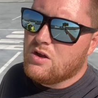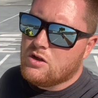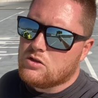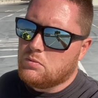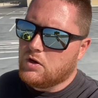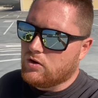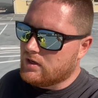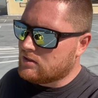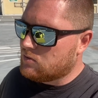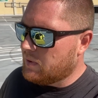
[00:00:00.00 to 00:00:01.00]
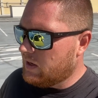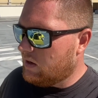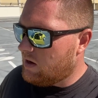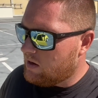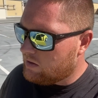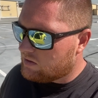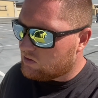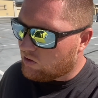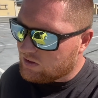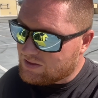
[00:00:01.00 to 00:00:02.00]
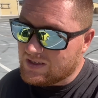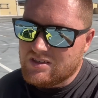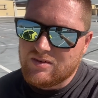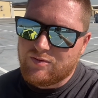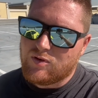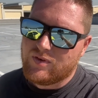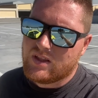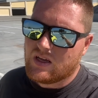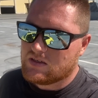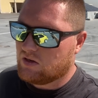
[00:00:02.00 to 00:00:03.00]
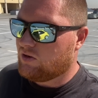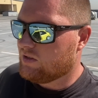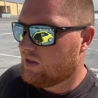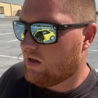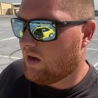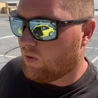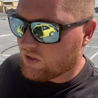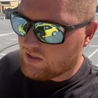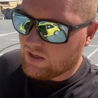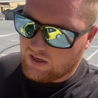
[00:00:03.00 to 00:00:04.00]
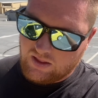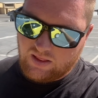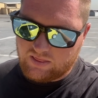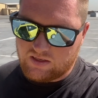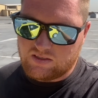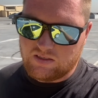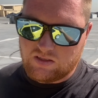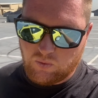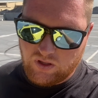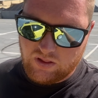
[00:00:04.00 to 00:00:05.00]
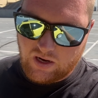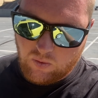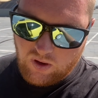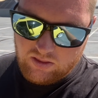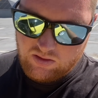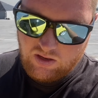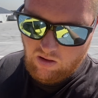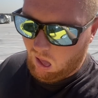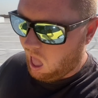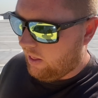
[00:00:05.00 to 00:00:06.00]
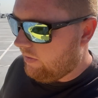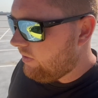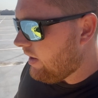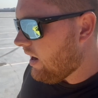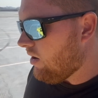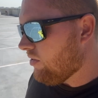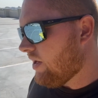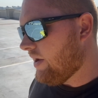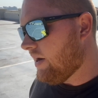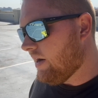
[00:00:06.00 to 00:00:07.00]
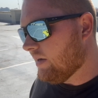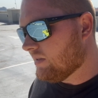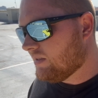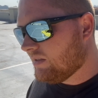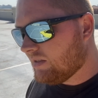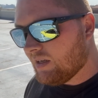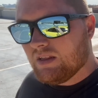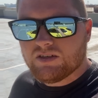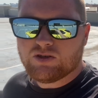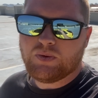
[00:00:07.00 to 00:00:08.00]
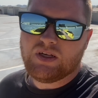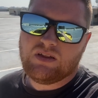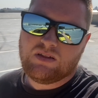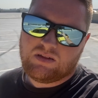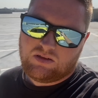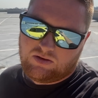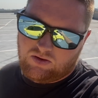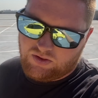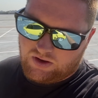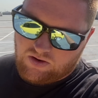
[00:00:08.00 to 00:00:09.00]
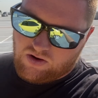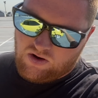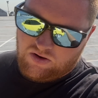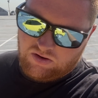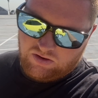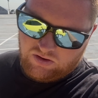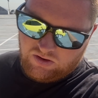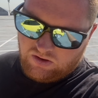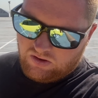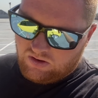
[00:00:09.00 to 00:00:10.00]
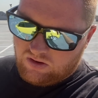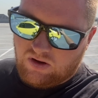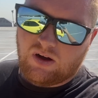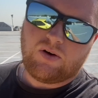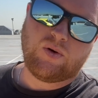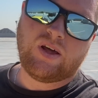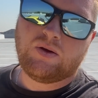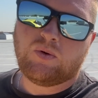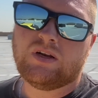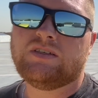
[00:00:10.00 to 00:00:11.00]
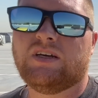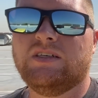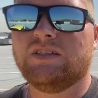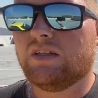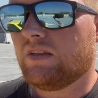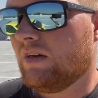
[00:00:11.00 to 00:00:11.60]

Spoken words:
To be honest, when I started searching for Vtecs last year, I was thinking that this is the wheel that I want. Now that I see this wheel on the car, I already want to change it.